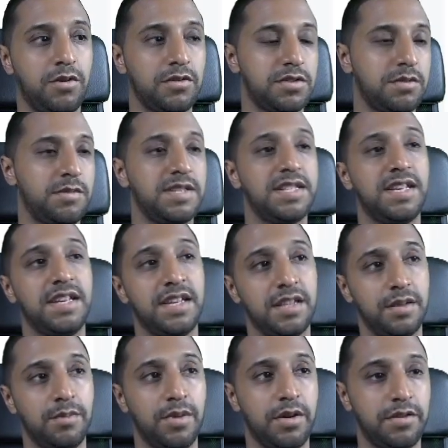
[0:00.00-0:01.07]
So we're deleting them
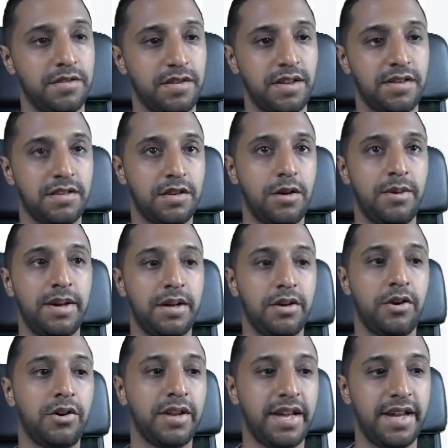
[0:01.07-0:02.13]
both. So that's go,
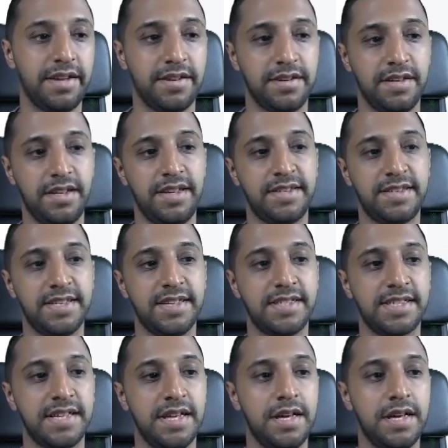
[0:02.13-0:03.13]
gone ahead and deleted.